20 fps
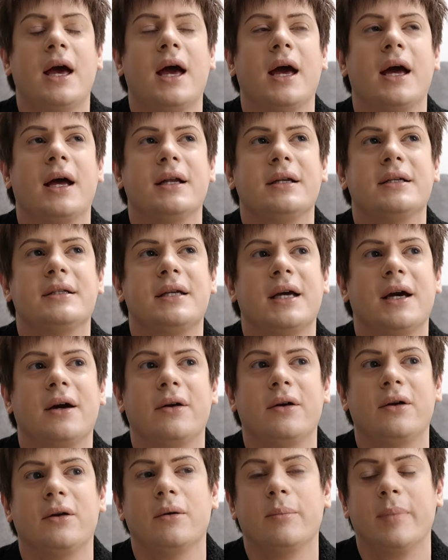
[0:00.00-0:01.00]
and
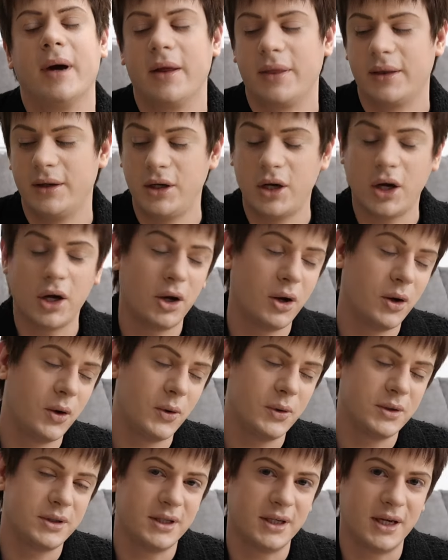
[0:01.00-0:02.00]
tell you about the
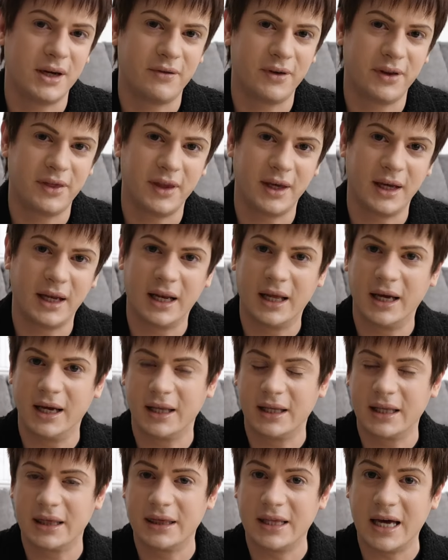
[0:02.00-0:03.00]
notes and everything
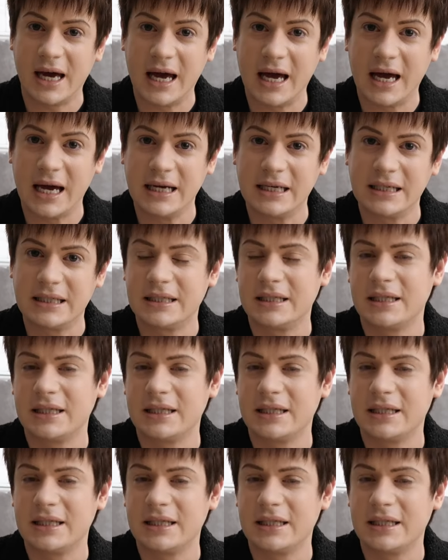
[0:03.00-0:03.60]
like that.